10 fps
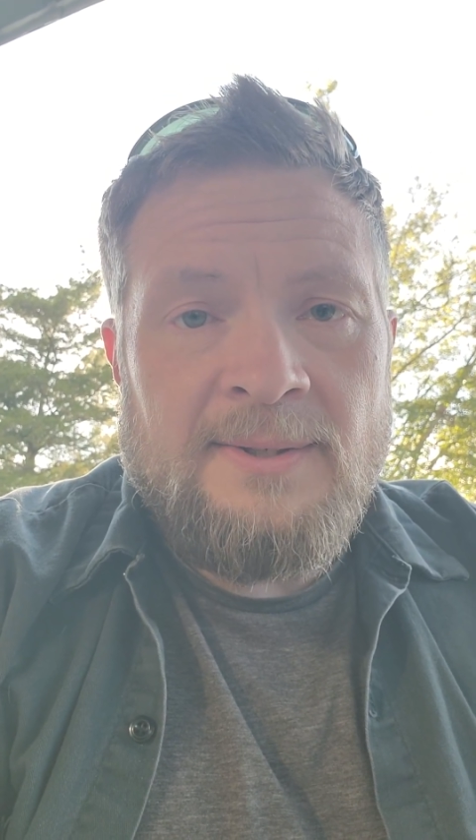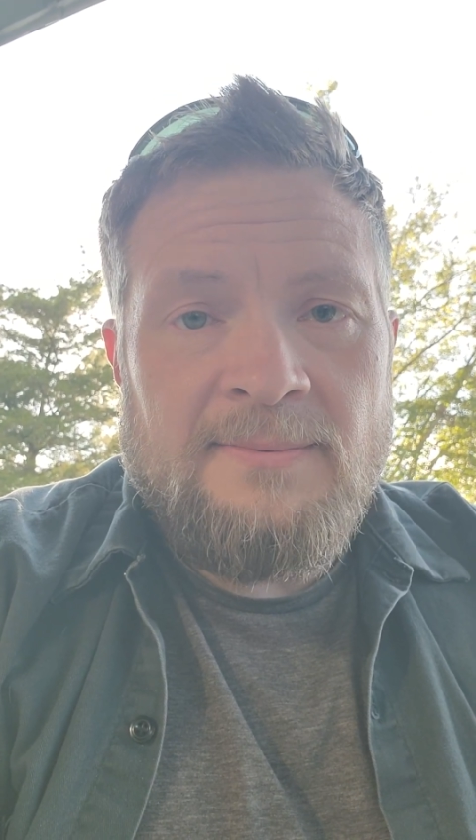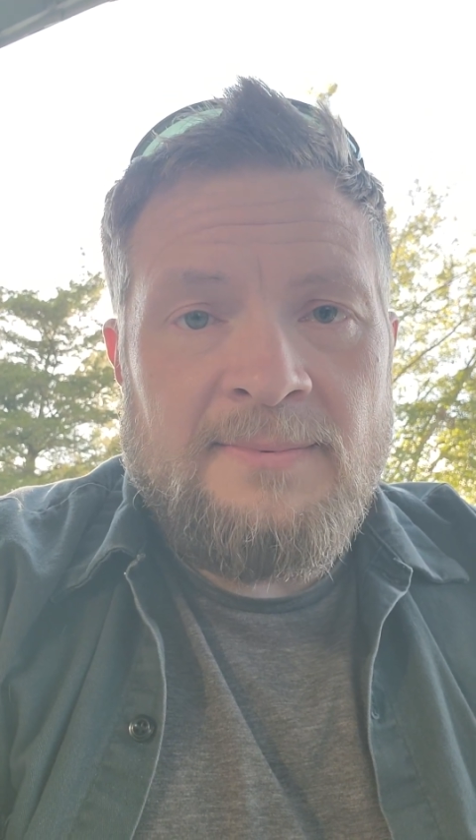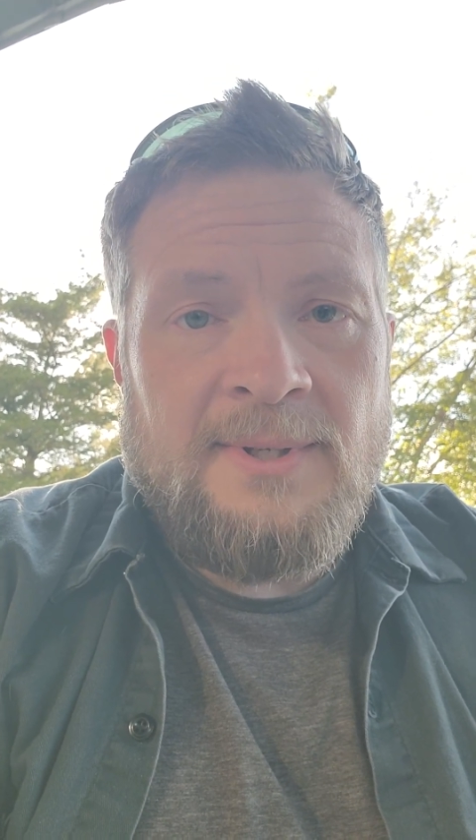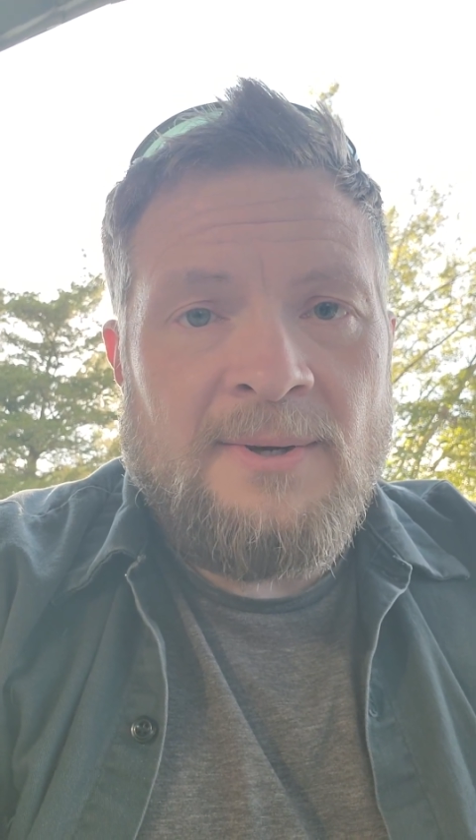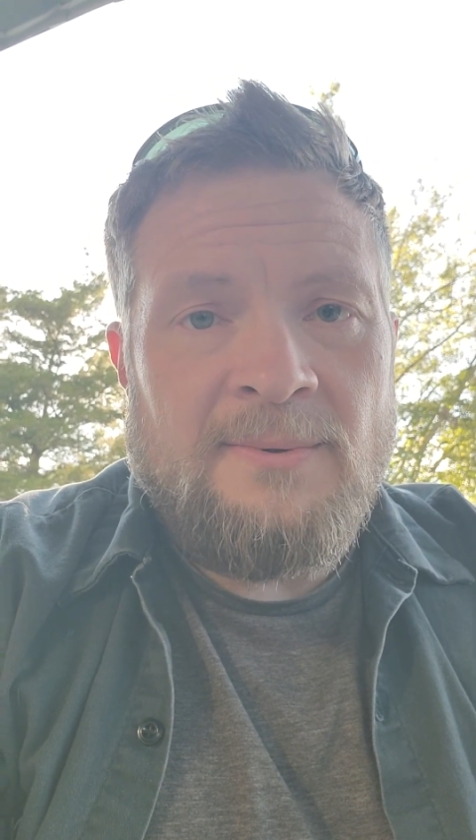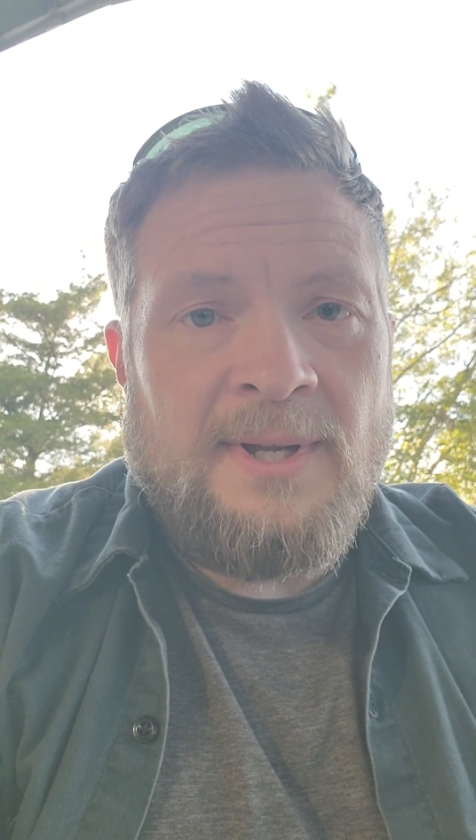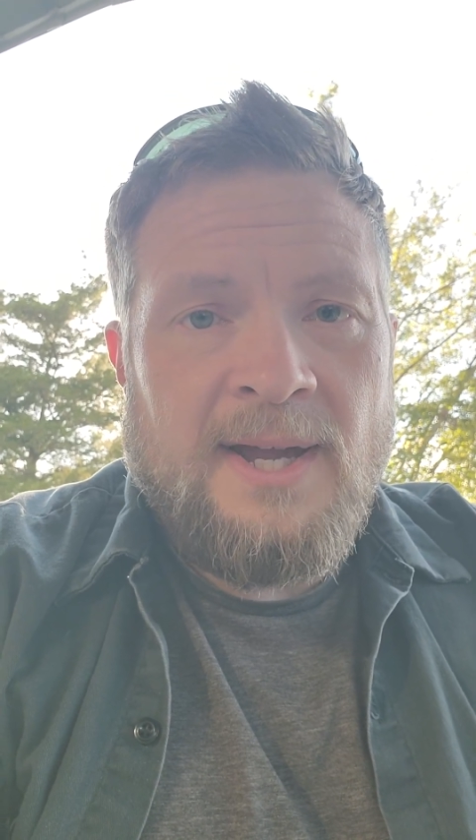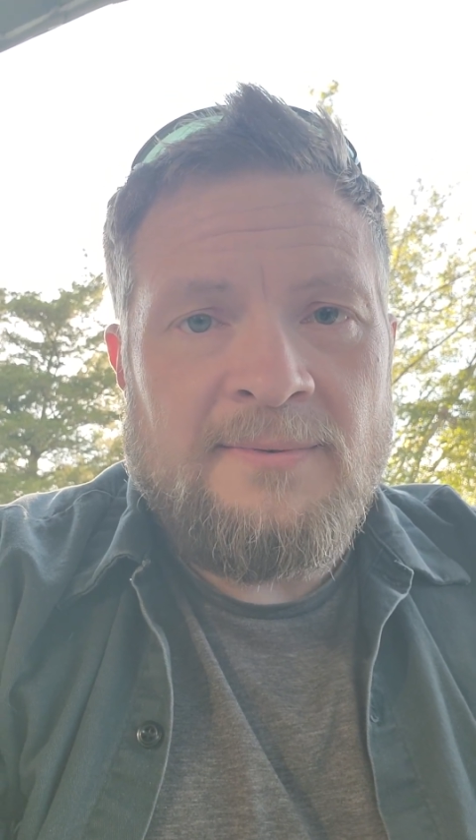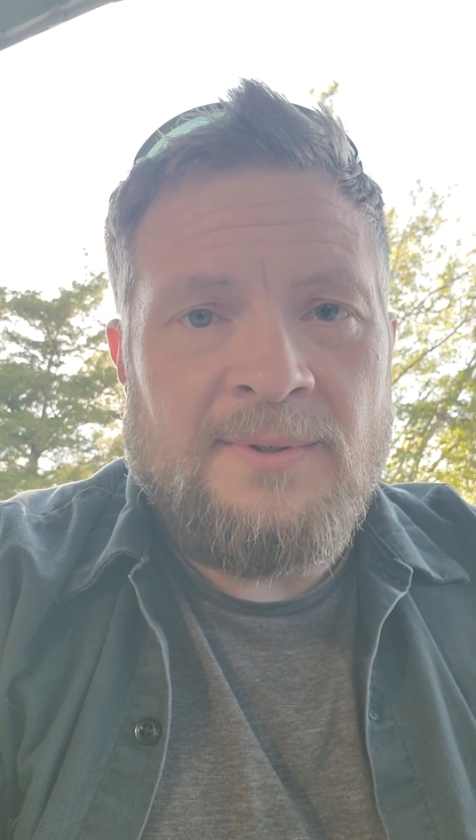you don't
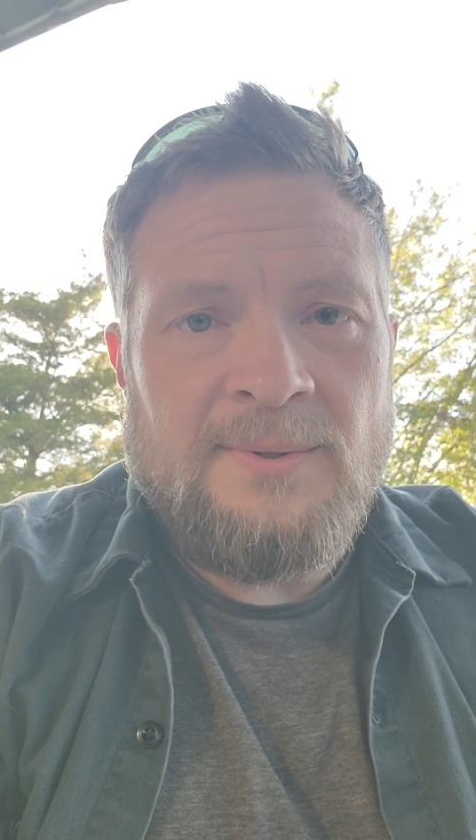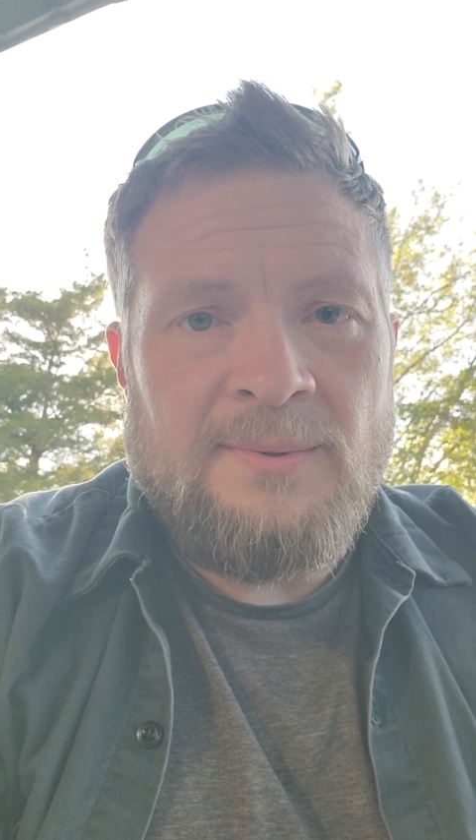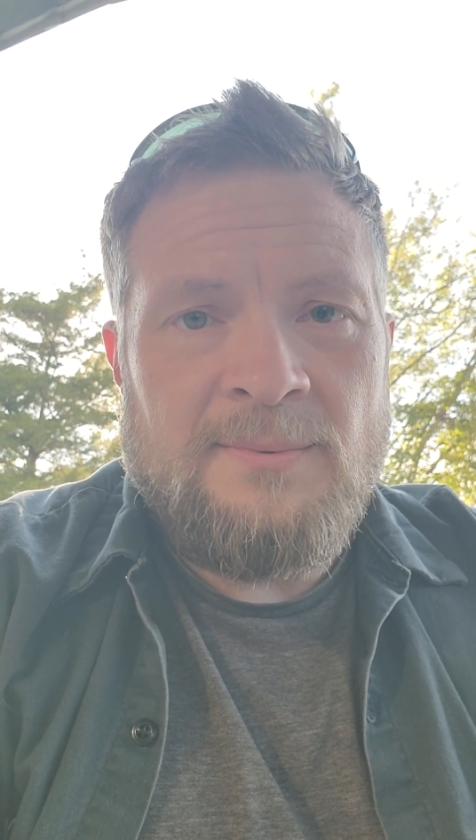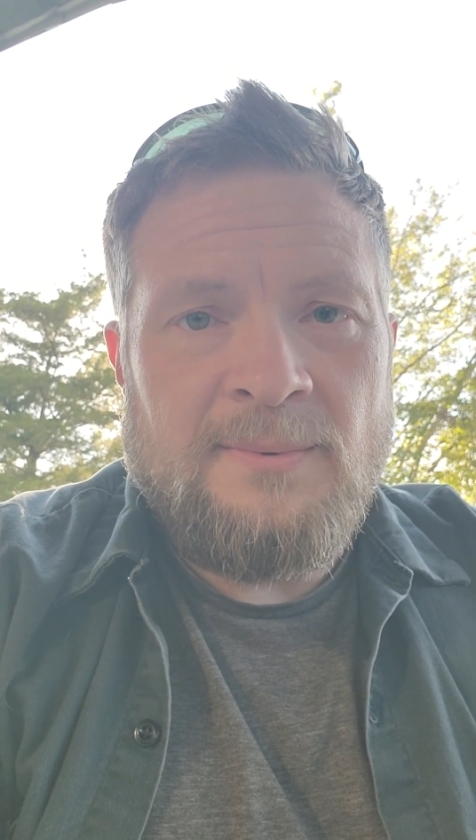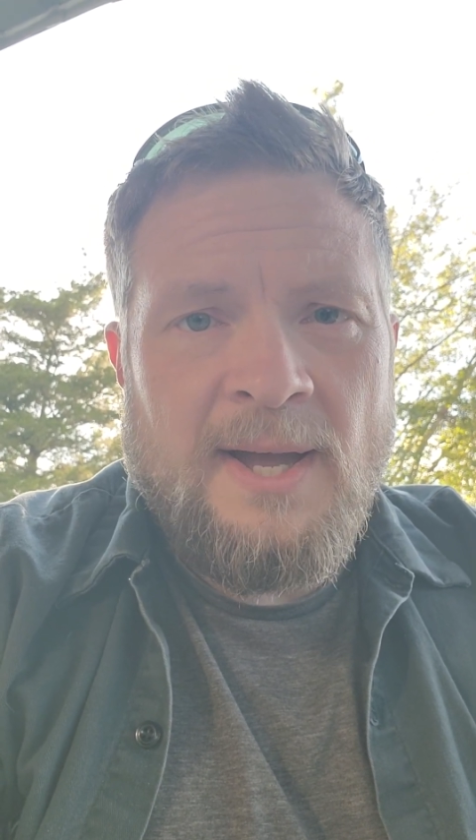have to